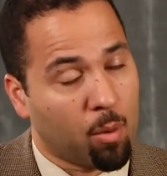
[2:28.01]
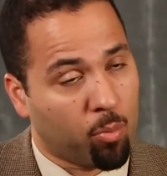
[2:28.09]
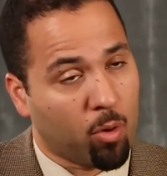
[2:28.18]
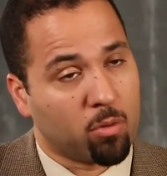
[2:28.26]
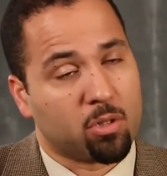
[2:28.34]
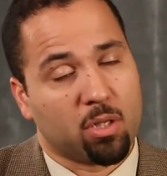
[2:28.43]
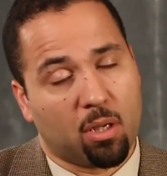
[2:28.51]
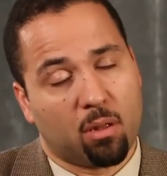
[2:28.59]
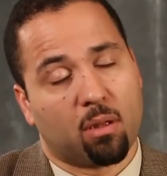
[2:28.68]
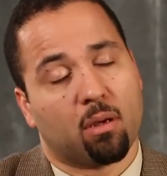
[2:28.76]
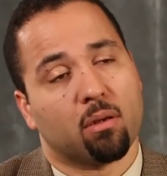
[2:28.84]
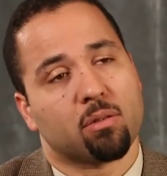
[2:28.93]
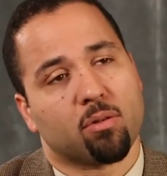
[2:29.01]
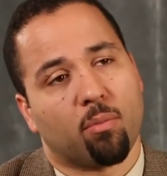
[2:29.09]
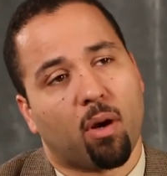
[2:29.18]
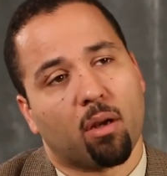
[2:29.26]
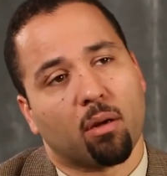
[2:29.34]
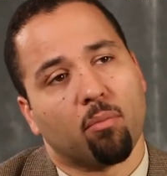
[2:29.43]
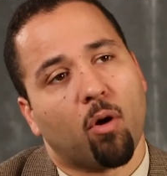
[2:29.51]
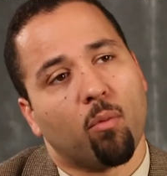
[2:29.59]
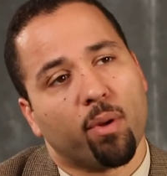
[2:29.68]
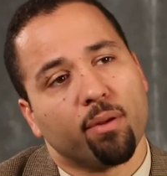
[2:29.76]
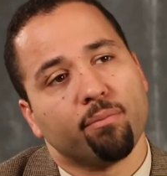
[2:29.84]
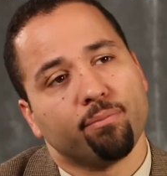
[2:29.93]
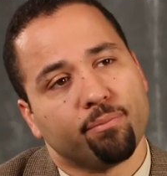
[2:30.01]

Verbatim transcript: approaching the sermonic moment.